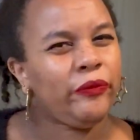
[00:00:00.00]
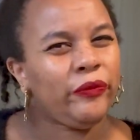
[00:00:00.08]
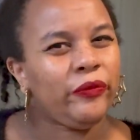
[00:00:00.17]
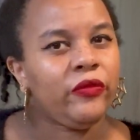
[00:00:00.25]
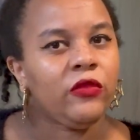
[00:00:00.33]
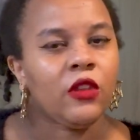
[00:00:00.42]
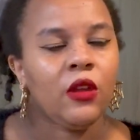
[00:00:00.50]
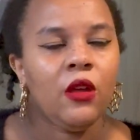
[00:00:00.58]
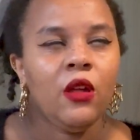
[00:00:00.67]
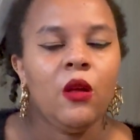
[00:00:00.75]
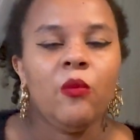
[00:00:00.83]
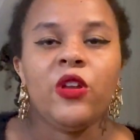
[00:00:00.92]
Mm.
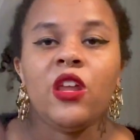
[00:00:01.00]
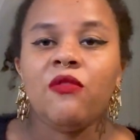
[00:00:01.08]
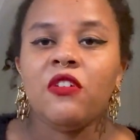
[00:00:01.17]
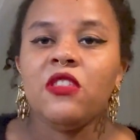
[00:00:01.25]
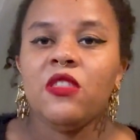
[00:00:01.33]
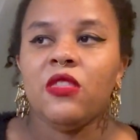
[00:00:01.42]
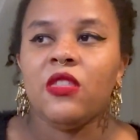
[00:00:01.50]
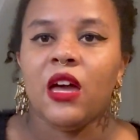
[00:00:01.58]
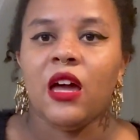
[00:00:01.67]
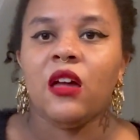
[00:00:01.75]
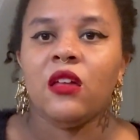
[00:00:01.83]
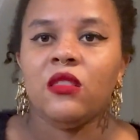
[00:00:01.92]
But other than
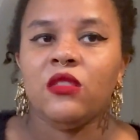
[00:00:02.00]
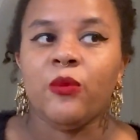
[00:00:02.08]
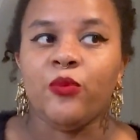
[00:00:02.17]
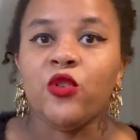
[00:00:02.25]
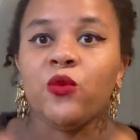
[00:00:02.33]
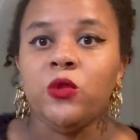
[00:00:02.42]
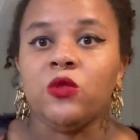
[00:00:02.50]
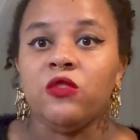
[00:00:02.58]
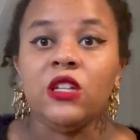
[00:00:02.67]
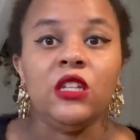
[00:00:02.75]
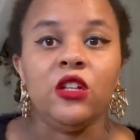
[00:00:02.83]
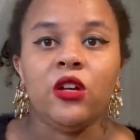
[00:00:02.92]
that, the book was
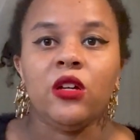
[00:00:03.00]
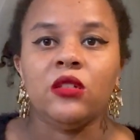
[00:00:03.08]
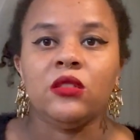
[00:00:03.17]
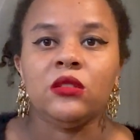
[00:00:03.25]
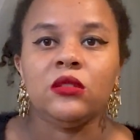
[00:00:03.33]
really good.